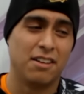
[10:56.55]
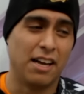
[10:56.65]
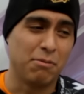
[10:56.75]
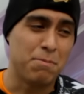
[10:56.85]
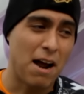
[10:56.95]

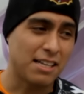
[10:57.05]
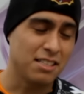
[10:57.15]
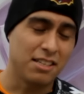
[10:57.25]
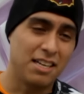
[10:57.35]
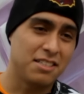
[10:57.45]
Like, we
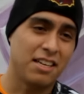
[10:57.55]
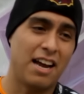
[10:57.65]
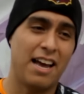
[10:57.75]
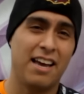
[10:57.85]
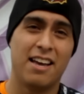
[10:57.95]
practiced lanes
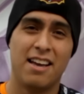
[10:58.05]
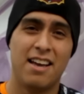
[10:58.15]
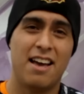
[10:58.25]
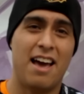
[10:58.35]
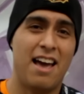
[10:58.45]
today,
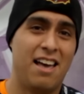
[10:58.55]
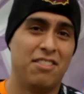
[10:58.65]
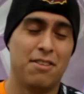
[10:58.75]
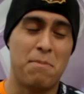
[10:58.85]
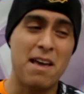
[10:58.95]

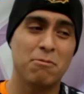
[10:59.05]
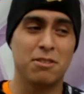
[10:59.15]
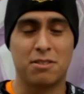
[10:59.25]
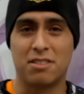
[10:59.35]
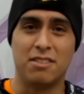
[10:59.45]
and the paint
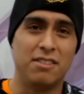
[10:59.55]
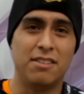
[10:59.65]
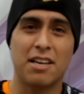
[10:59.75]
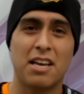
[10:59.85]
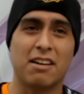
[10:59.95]
was
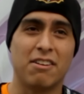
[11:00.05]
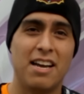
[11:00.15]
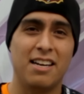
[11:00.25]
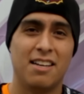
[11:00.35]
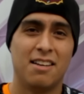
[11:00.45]
not that
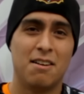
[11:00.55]
great,